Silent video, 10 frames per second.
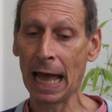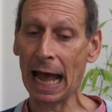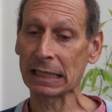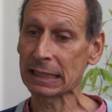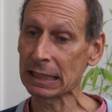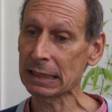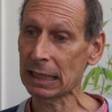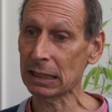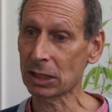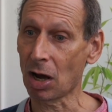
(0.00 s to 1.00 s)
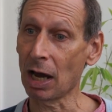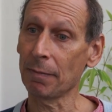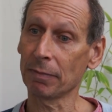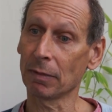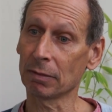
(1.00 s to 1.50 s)
And since that
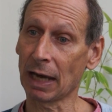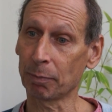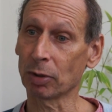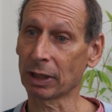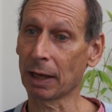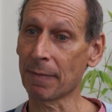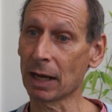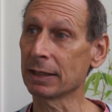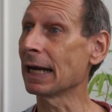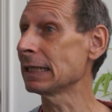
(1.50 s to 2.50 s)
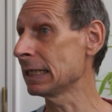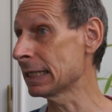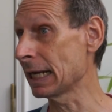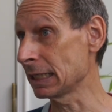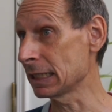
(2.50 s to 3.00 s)
time, that book came out in
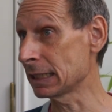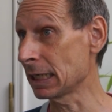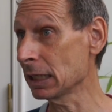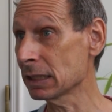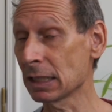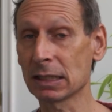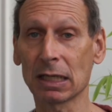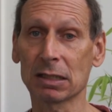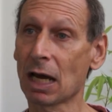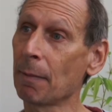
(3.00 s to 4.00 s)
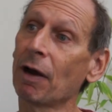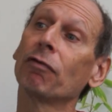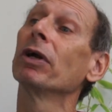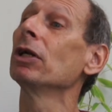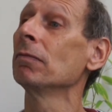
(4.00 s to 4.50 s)
1996, since that time
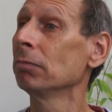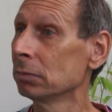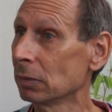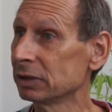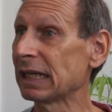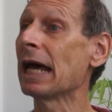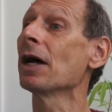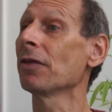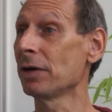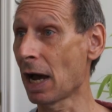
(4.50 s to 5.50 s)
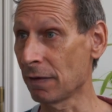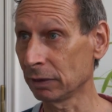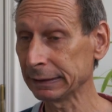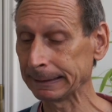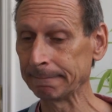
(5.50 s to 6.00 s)
I've written 10 other
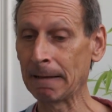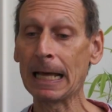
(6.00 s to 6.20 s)
novels.